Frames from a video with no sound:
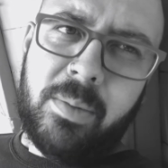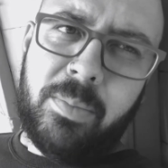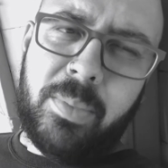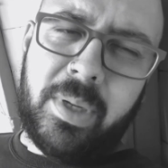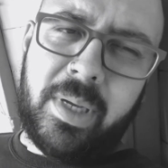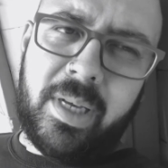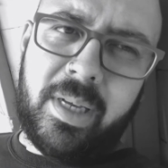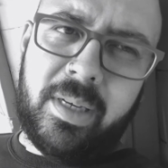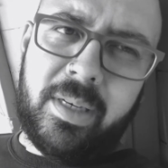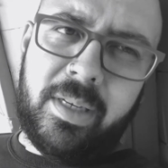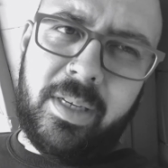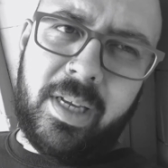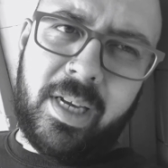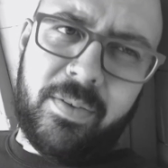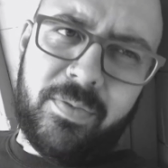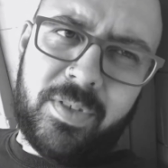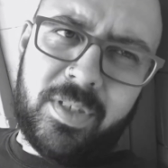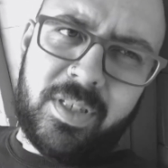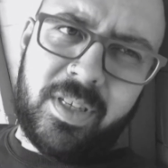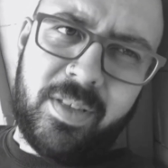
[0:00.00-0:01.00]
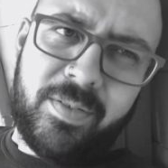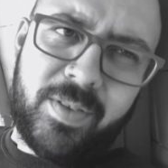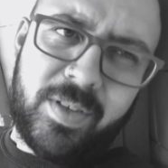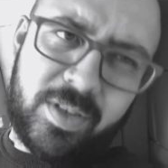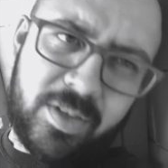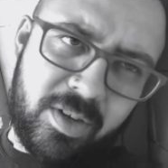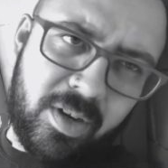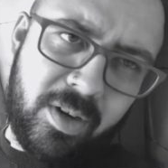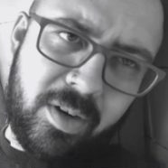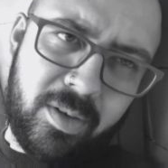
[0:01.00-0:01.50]
But you have to serve the
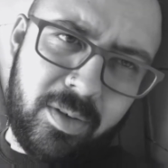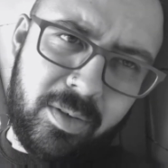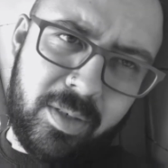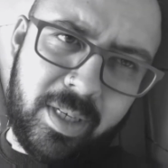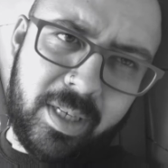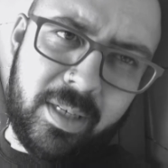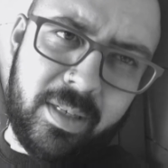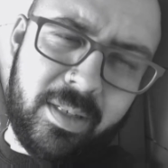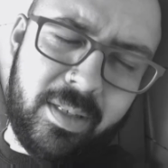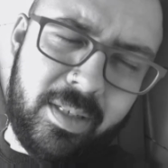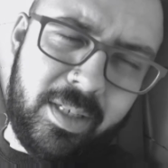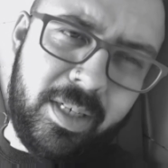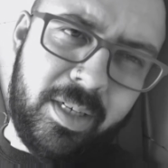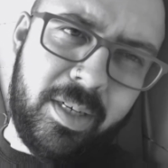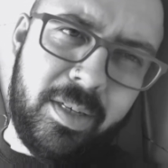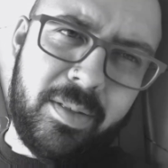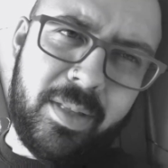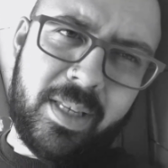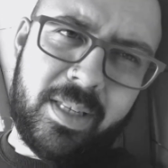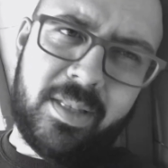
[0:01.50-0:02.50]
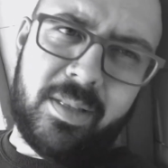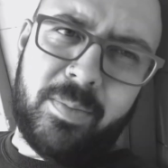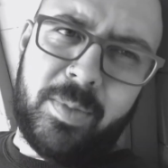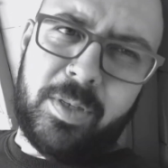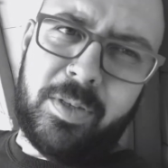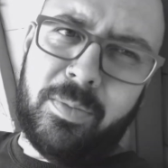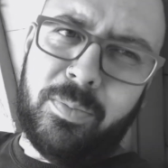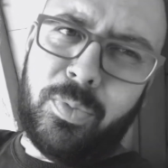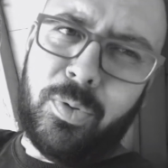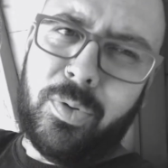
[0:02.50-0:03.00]
song, and that's the
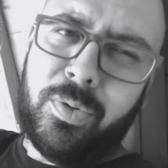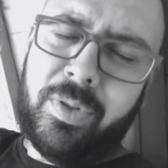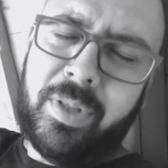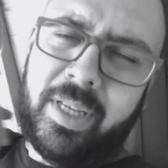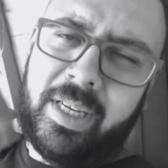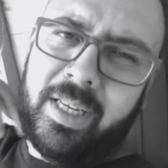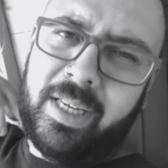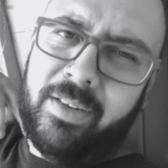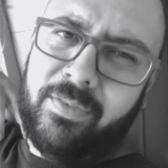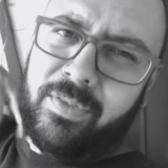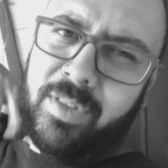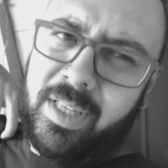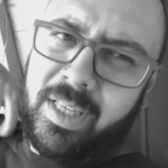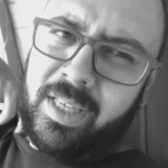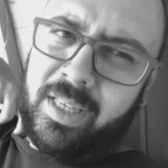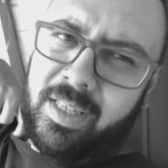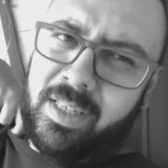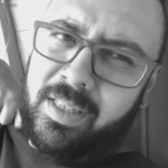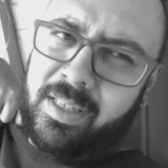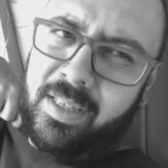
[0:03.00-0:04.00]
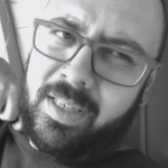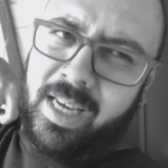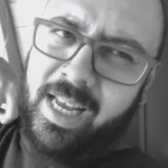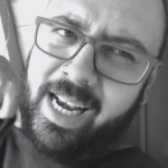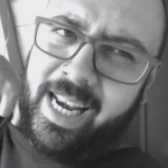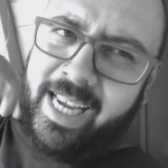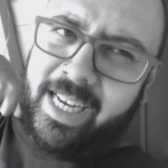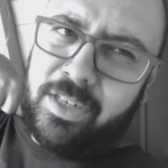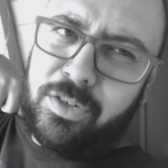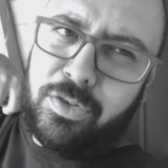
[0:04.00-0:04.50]
most important thing. And if the
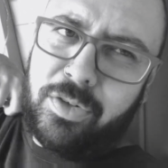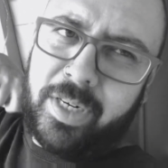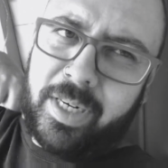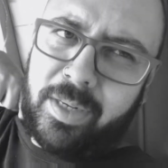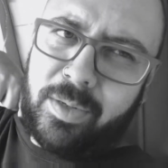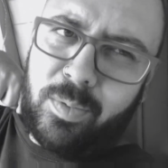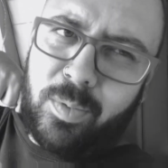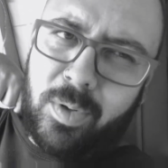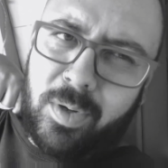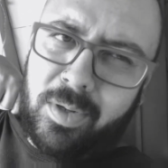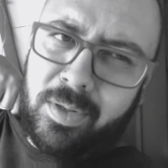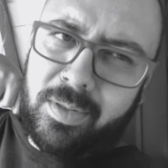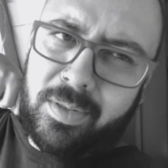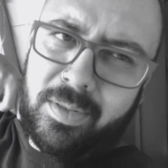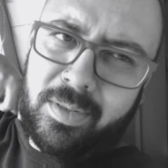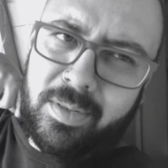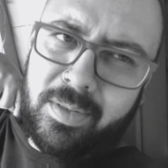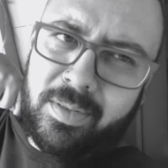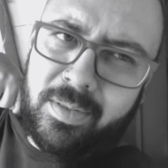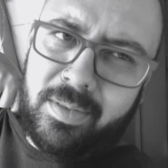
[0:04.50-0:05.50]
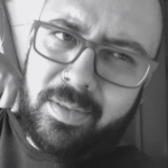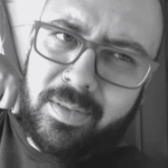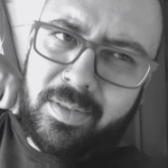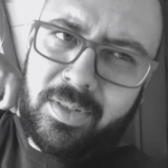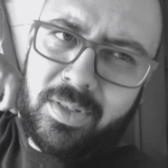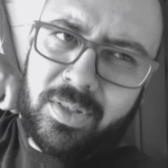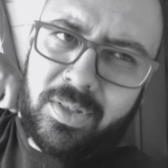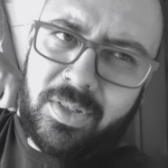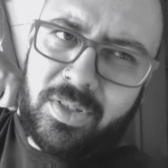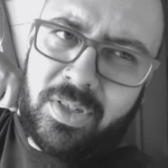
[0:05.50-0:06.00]
electric
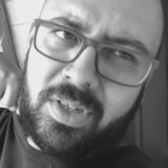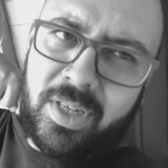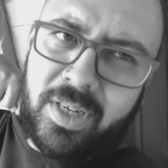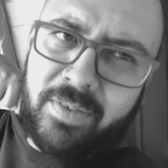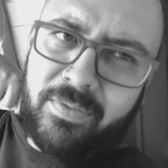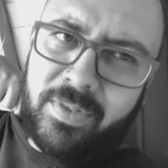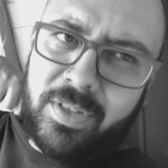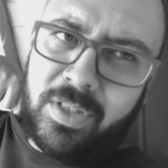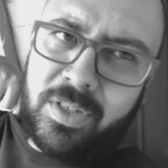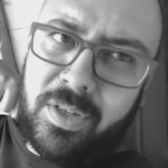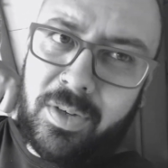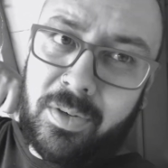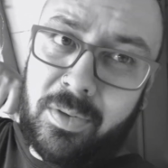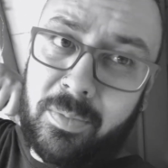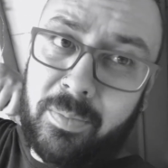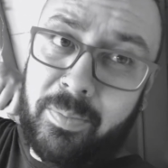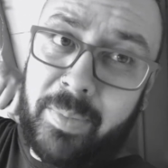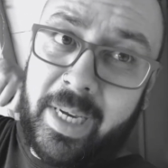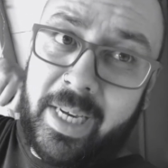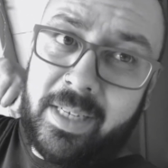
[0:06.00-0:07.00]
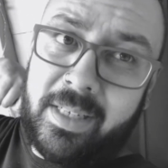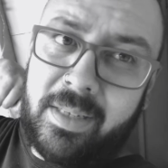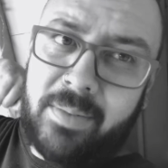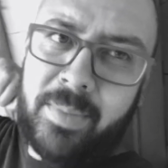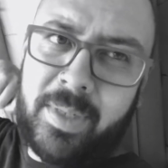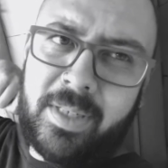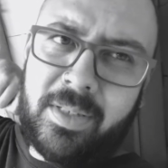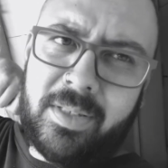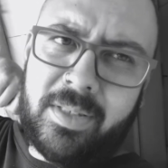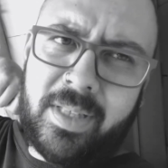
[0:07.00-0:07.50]
ones serve the song better
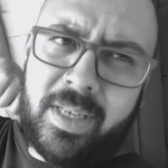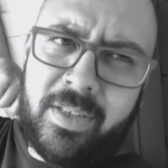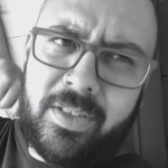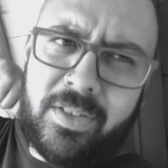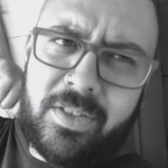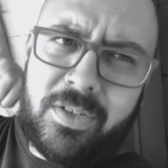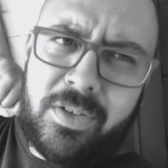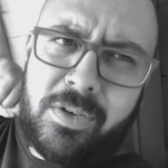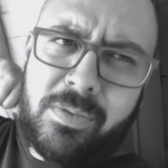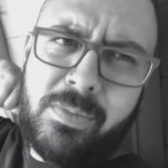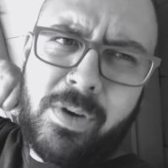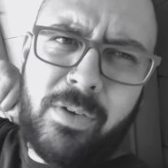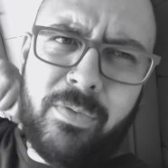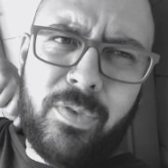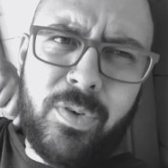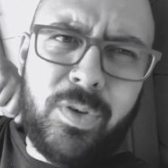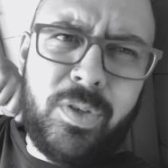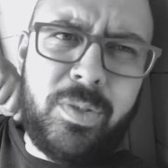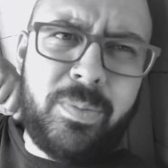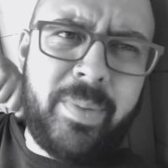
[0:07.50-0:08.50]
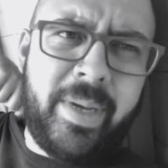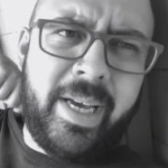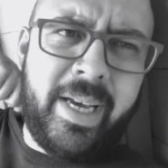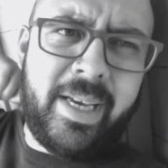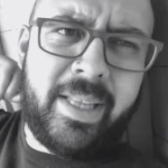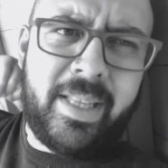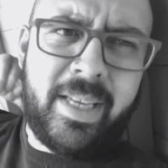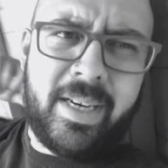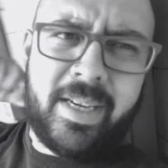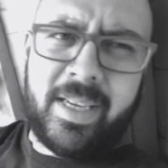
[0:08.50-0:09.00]
because they suit my voice
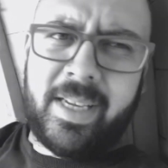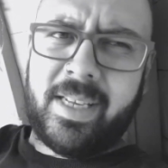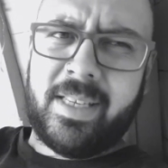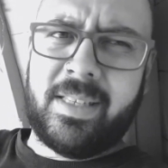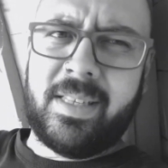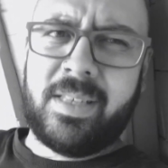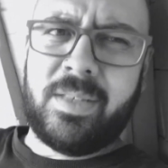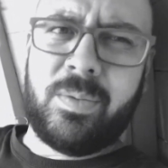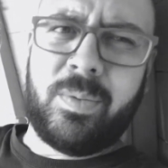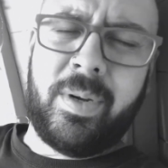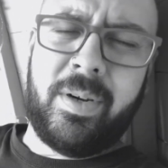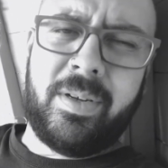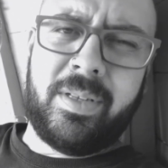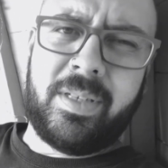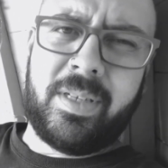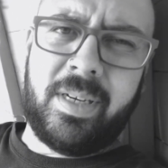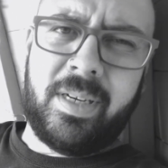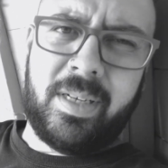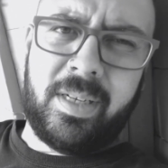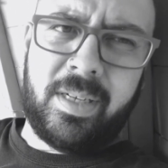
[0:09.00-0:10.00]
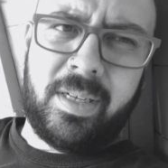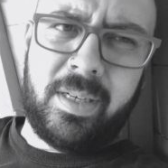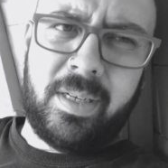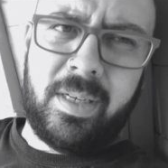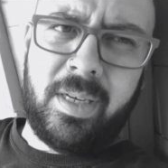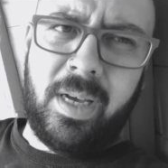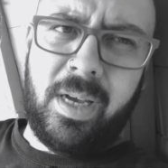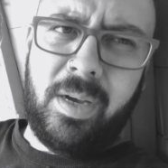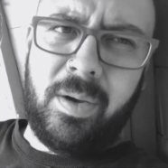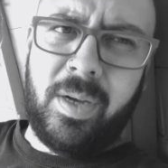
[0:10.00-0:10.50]
better, then I guess that's where it's going to
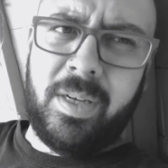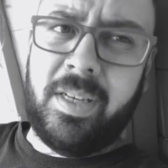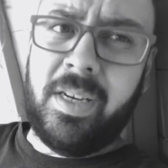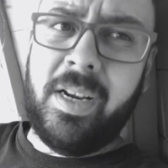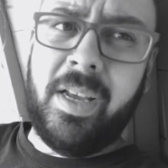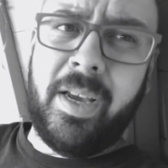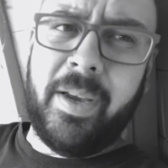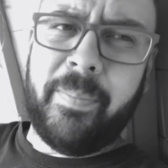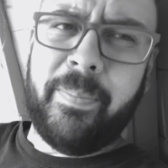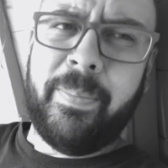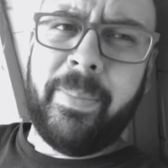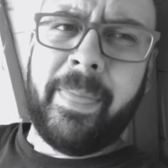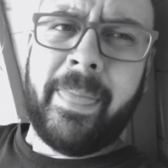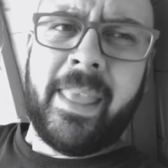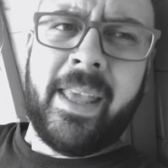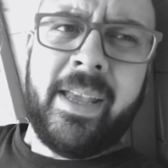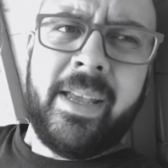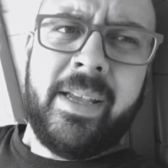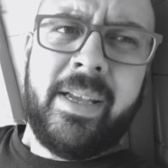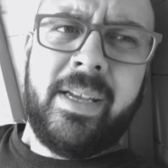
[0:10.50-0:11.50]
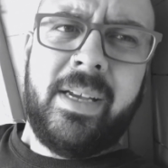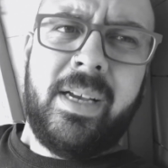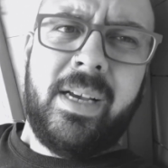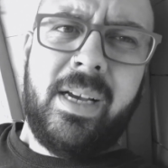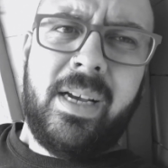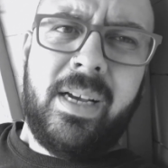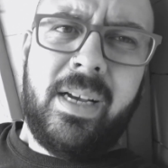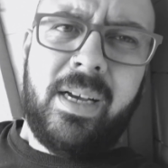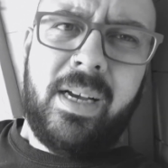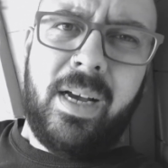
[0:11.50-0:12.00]
go. I don't know.
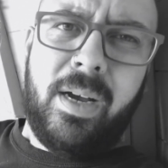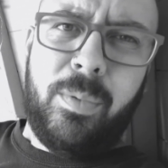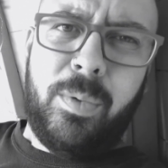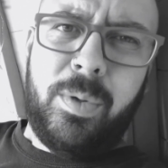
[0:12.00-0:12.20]
I